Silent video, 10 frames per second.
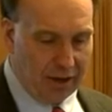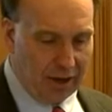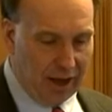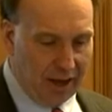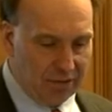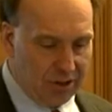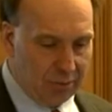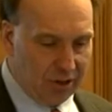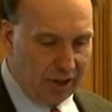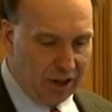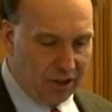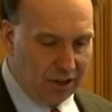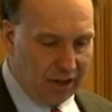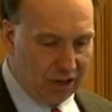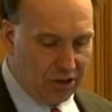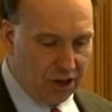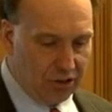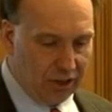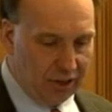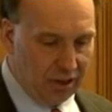I have a simulation that shows
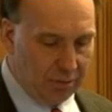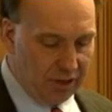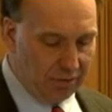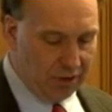a little bit of